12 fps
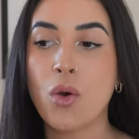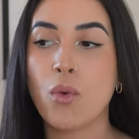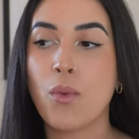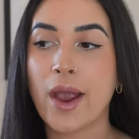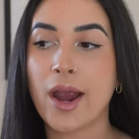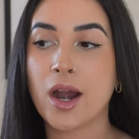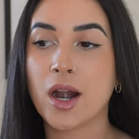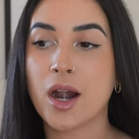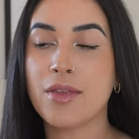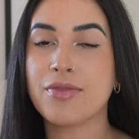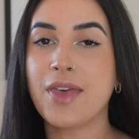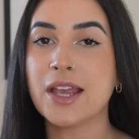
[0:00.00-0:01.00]

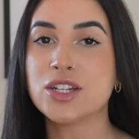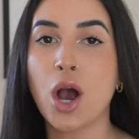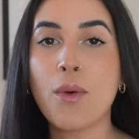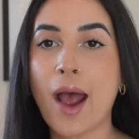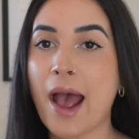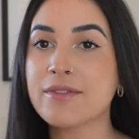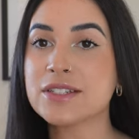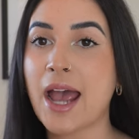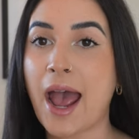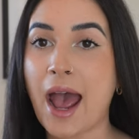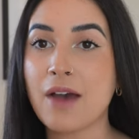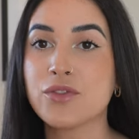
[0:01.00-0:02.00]
where they don't have to
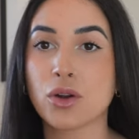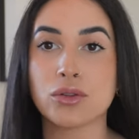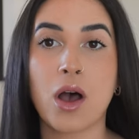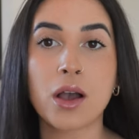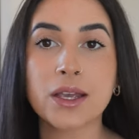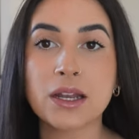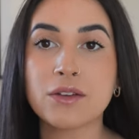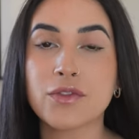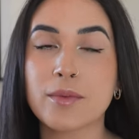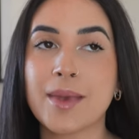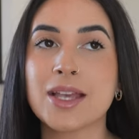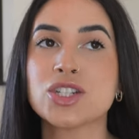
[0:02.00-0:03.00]
have your login
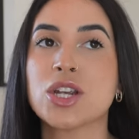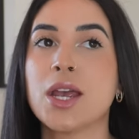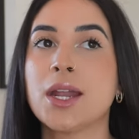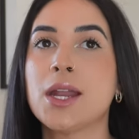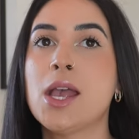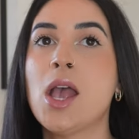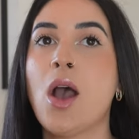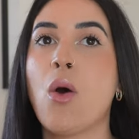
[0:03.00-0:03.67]
information